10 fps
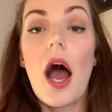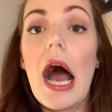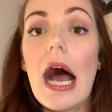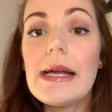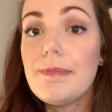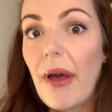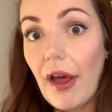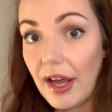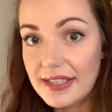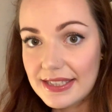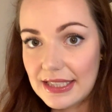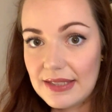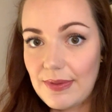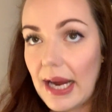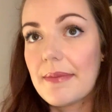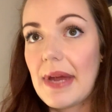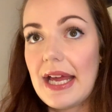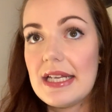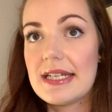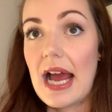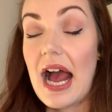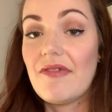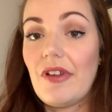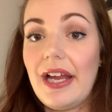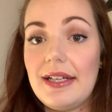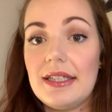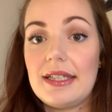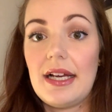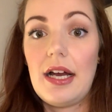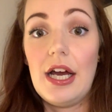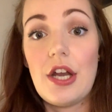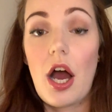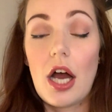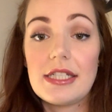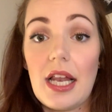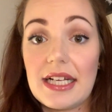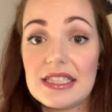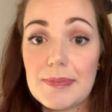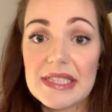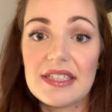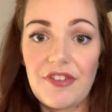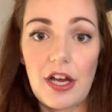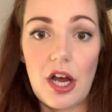I personally recommend having an art, like a specific